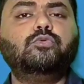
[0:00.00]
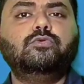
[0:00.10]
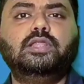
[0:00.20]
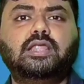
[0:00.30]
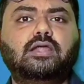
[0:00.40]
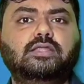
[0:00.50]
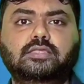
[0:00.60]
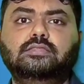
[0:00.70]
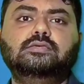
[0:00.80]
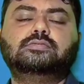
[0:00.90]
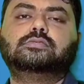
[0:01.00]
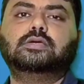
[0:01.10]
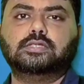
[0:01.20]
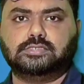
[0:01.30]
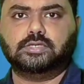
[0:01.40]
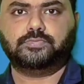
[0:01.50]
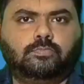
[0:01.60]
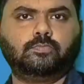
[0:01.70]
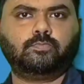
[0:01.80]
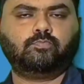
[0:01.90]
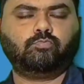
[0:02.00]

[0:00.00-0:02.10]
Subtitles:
What we will learn in this concept?